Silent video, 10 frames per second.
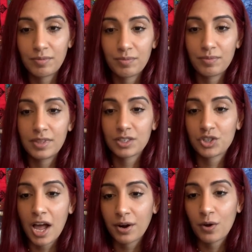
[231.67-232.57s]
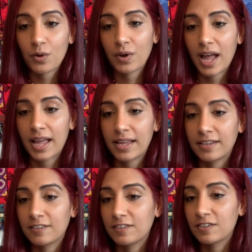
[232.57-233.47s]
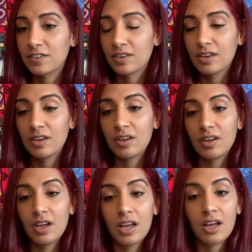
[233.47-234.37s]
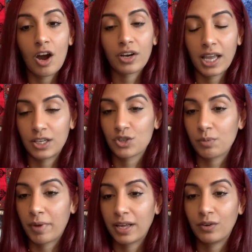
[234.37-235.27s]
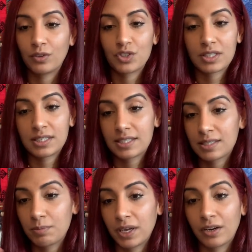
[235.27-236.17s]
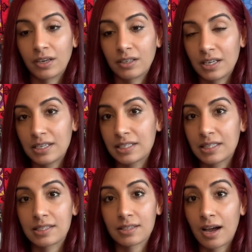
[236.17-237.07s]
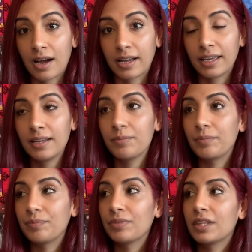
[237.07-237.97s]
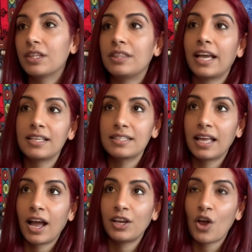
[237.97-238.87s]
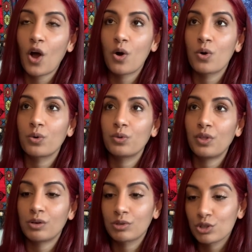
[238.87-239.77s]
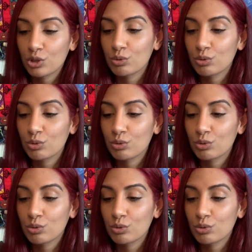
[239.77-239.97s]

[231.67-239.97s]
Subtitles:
the shadow and Archangel Michael just disappeared into the sky. Next thing I know, there were 2